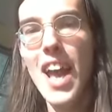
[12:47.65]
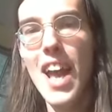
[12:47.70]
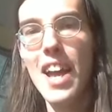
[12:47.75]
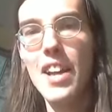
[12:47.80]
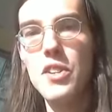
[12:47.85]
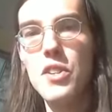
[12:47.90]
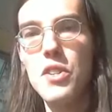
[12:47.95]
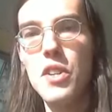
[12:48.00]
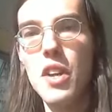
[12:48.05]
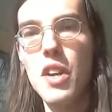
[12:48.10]

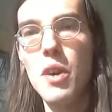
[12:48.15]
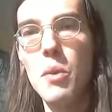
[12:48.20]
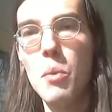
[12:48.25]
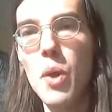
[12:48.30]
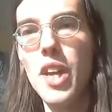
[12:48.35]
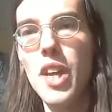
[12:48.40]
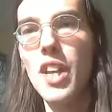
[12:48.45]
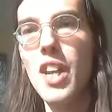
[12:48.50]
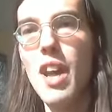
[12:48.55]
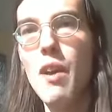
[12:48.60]

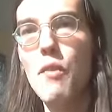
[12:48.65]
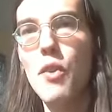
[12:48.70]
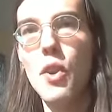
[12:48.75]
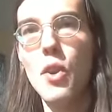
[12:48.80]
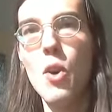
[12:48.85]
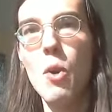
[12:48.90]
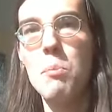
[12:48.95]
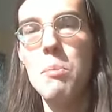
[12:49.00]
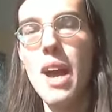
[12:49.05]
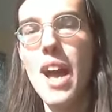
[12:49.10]
and we can
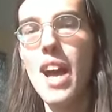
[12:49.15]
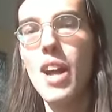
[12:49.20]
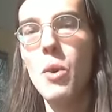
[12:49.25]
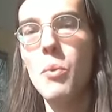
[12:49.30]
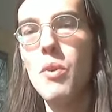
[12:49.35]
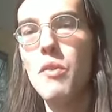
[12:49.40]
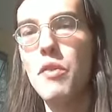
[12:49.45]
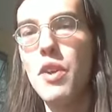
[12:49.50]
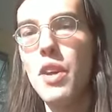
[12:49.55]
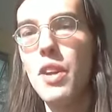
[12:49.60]
never go
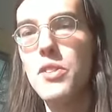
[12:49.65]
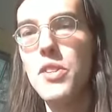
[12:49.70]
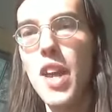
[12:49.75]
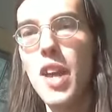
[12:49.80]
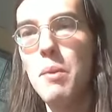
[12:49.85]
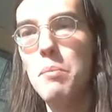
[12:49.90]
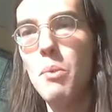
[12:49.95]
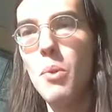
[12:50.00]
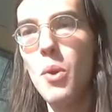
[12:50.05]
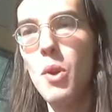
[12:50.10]
back, we've got to
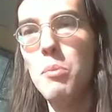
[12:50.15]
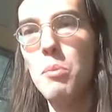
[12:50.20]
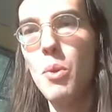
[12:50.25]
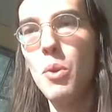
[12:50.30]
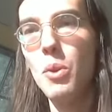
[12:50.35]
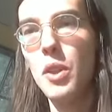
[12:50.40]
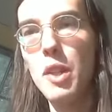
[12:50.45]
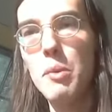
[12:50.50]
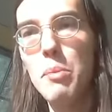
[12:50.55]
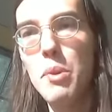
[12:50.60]
take more and
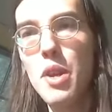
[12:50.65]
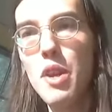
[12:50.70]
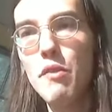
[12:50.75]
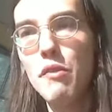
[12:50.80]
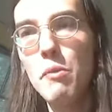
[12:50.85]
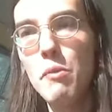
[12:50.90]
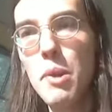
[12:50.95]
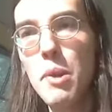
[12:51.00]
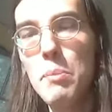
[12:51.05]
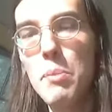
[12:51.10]
more
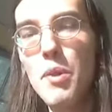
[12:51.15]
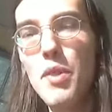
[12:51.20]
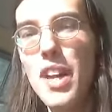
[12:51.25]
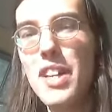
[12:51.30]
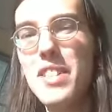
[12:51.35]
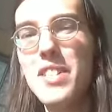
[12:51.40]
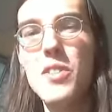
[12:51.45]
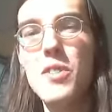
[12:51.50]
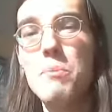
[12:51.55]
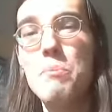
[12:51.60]
liberty from
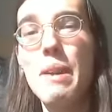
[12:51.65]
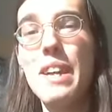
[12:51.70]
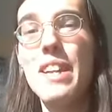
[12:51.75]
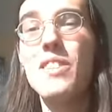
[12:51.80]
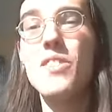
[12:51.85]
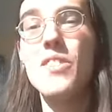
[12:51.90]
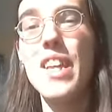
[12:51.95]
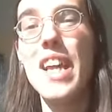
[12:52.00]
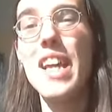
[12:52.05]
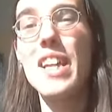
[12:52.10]
people. That doesn't
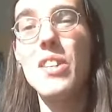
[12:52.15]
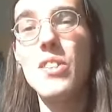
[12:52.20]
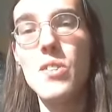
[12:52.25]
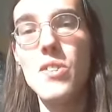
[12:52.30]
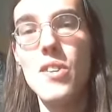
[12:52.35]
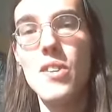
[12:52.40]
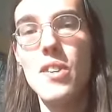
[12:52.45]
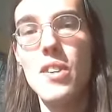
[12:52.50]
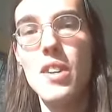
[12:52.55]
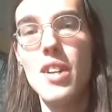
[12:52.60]
make
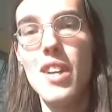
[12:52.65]
sense.